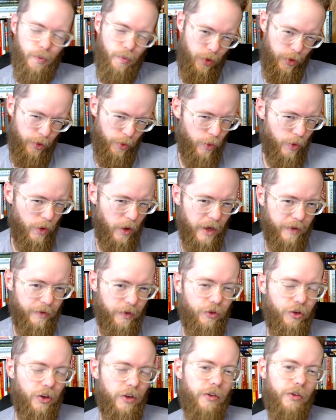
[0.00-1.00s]
through the life
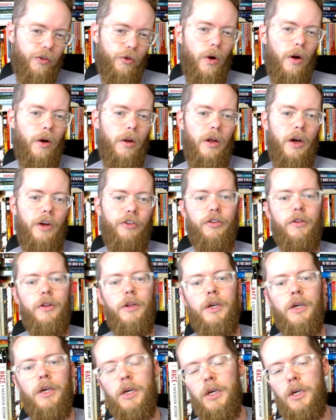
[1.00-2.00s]
of Jesus chronologically,